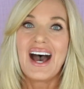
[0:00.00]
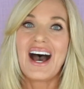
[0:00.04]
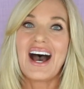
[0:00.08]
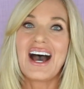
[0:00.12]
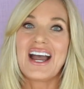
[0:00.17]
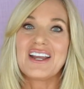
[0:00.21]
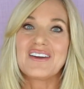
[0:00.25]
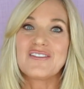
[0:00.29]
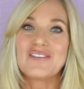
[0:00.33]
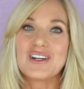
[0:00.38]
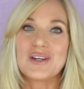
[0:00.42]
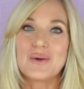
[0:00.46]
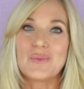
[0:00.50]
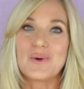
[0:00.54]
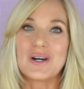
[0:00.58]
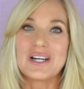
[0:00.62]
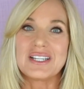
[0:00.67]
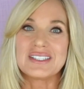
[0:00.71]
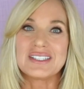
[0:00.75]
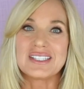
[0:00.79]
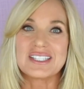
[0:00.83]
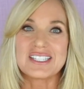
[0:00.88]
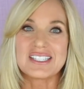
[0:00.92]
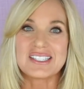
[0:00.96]
Hi
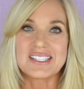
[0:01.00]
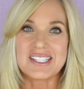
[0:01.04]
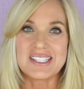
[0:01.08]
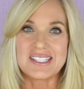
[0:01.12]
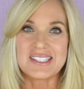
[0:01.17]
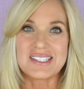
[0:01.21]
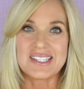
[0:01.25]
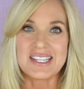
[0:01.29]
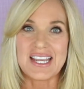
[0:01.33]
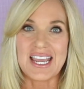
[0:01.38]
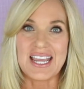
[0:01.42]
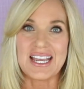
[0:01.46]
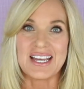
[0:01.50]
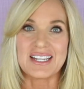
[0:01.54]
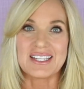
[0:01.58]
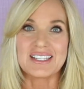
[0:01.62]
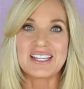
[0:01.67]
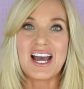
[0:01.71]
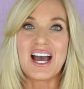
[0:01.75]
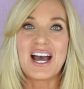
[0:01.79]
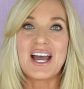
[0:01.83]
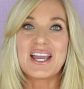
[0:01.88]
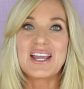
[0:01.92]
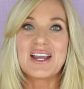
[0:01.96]
everyone, this is Zan.
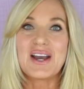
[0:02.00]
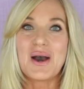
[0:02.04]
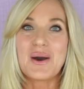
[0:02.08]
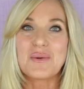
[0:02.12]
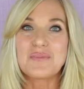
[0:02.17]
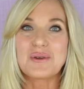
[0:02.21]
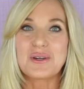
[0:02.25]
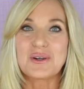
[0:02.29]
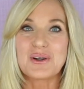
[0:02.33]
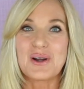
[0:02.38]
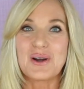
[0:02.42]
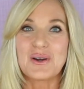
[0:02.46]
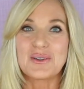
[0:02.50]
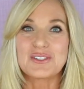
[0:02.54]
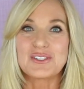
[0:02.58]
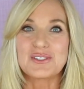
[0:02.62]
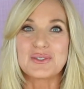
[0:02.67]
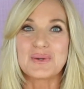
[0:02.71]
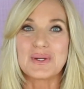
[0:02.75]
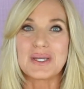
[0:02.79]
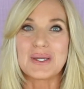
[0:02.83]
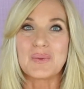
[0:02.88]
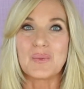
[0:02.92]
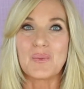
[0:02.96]
I hope you're all
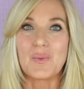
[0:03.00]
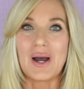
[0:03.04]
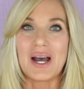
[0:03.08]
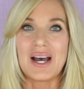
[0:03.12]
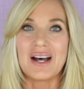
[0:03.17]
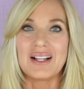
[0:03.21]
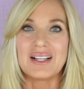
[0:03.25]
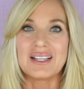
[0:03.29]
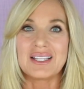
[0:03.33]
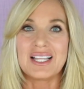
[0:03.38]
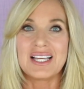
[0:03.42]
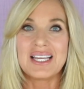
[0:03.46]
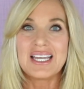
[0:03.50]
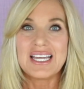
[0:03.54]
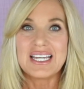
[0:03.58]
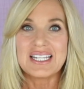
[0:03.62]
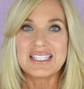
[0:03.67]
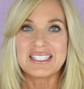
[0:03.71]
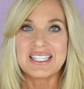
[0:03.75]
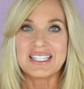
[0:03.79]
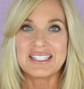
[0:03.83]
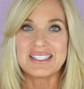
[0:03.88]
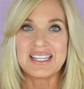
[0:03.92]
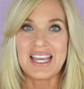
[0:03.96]
doing well.
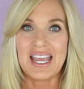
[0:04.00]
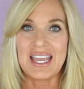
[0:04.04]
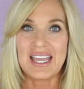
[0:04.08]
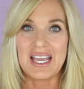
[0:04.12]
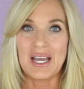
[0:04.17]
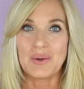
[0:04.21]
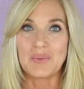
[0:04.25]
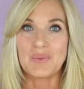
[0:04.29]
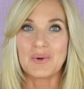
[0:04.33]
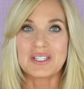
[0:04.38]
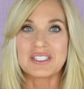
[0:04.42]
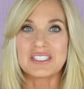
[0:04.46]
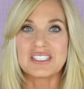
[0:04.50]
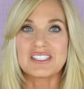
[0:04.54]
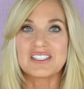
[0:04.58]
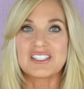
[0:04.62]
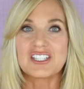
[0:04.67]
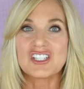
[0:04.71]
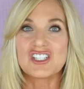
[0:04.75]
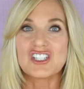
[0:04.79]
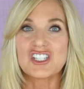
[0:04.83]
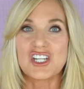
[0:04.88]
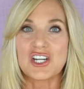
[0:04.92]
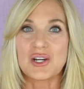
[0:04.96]
Today I wanted to
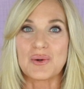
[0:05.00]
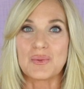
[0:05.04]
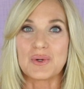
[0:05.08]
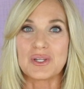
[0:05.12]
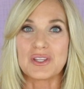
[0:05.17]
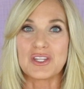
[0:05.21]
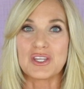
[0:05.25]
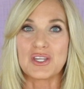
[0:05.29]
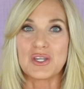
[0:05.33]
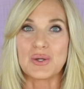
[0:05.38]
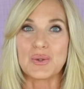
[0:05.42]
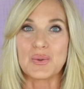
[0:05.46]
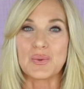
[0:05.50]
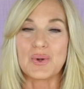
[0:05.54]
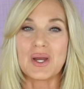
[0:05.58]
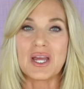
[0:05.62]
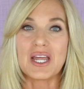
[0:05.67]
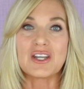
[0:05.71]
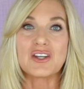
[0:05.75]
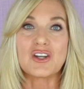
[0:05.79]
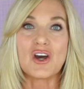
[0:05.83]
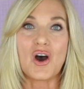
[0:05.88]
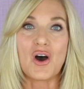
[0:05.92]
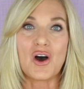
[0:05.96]
share with you
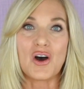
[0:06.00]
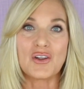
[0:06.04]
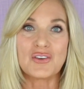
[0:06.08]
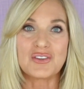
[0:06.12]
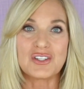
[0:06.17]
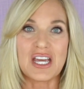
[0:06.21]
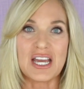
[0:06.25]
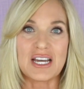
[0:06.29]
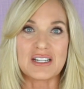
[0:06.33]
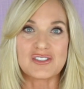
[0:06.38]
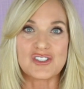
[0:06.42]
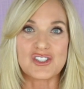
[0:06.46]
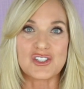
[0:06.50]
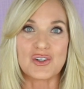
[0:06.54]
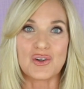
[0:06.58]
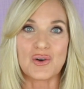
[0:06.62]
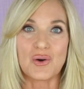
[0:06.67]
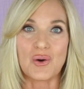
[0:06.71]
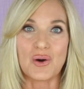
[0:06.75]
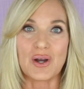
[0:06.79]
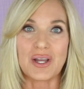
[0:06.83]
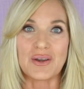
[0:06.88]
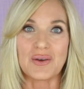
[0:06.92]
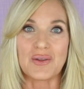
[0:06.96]
an all-natural
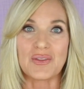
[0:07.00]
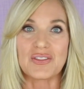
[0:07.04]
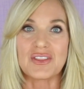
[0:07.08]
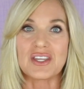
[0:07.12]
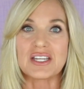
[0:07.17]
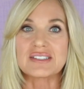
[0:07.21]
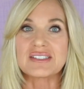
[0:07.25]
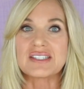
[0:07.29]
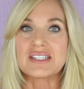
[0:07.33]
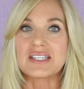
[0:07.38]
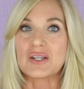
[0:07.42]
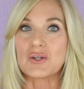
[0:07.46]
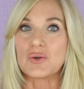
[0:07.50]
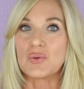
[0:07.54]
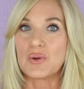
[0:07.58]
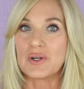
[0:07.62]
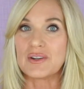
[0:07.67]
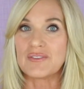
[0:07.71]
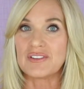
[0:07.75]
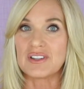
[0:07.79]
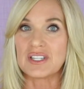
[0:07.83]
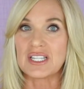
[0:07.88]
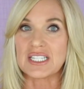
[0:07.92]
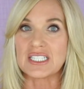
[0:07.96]
oil that's
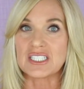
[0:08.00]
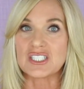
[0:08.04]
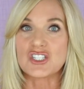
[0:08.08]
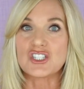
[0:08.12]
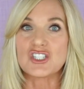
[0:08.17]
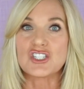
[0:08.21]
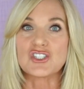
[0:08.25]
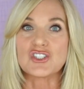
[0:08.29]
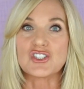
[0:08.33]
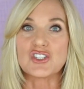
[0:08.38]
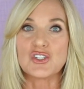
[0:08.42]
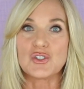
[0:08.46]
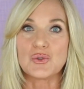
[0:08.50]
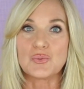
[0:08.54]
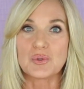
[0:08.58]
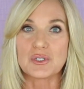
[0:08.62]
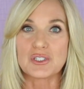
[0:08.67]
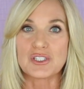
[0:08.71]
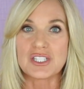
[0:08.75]
equivalent to 2%